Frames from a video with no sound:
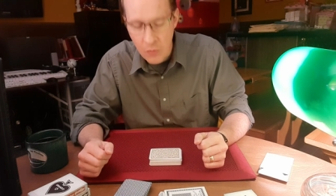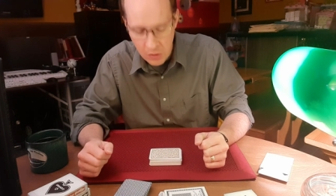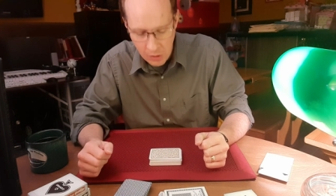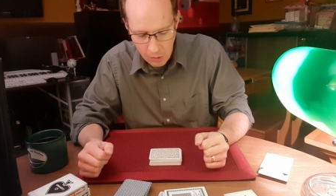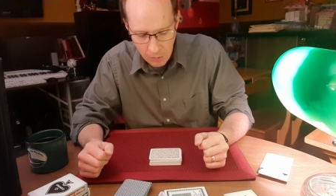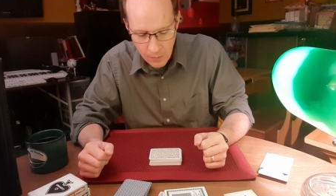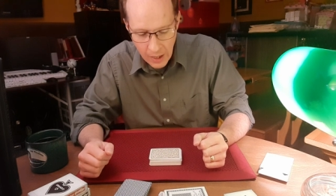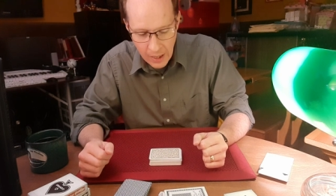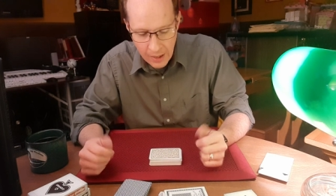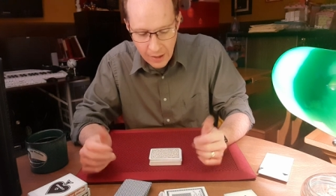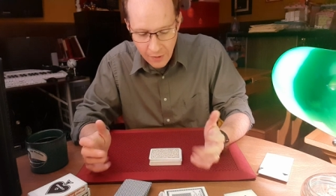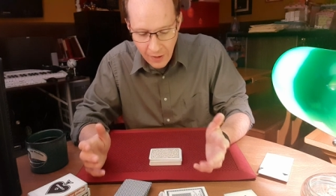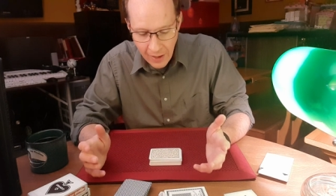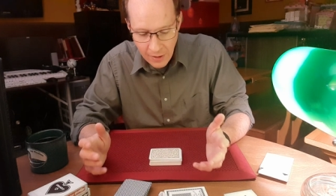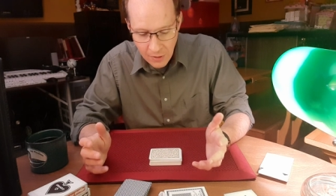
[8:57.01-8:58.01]
So
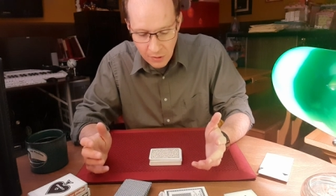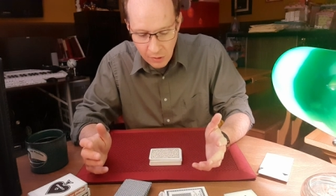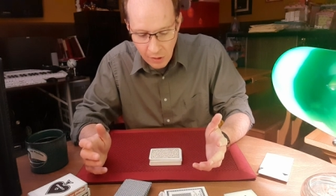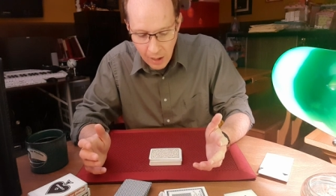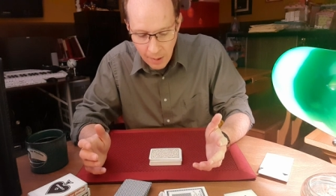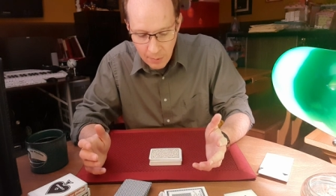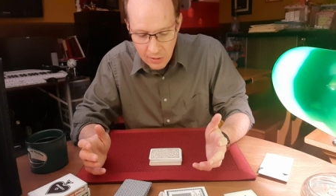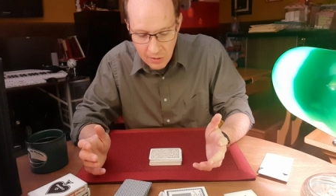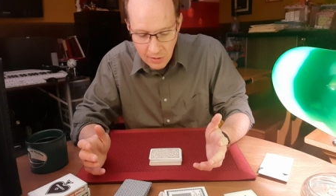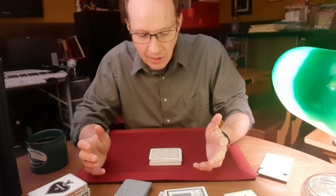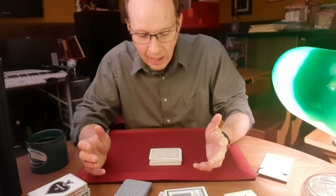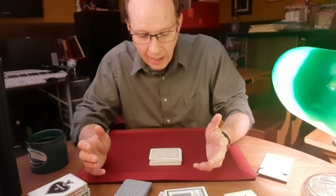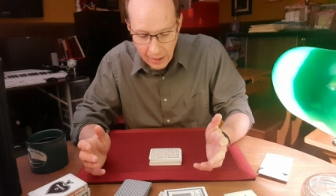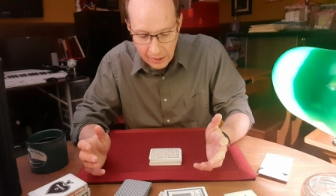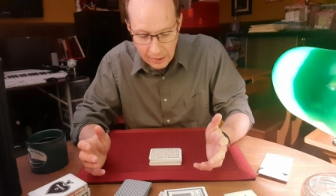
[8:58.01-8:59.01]
that is the common
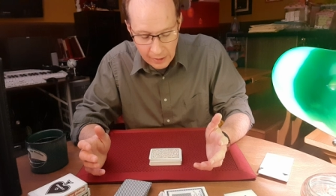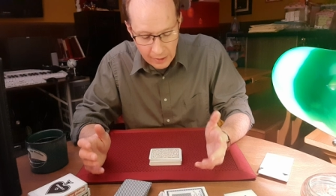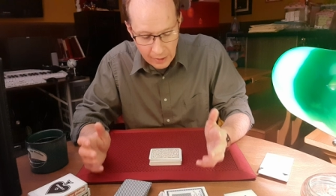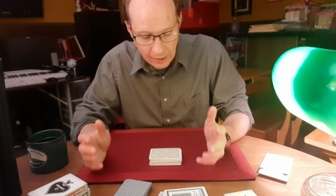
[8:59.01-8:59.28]
stack.